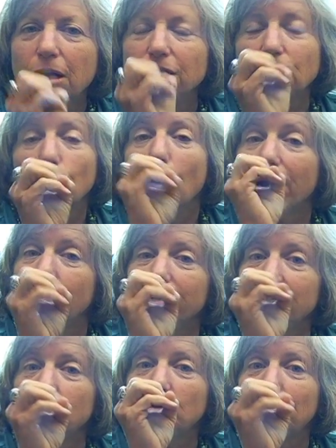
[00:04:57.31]
So what do
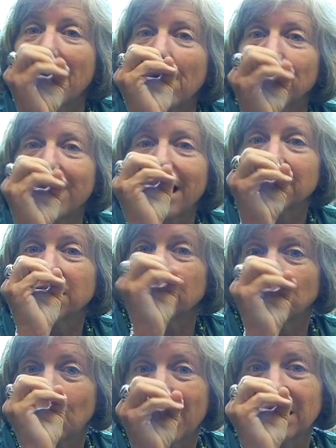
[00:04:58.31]
we do about that
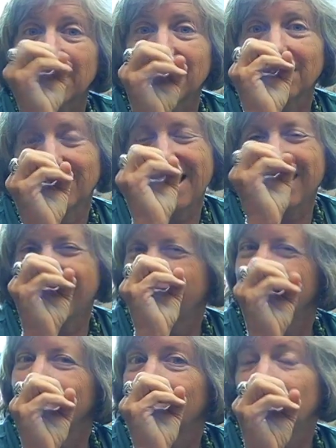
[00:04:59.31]
swelling, that
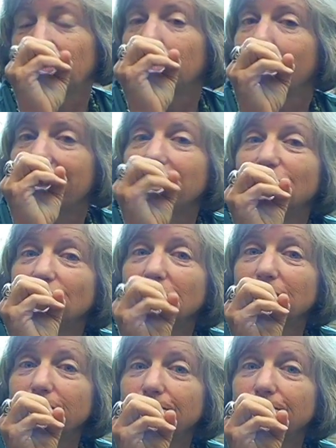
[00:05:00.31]
inflammation?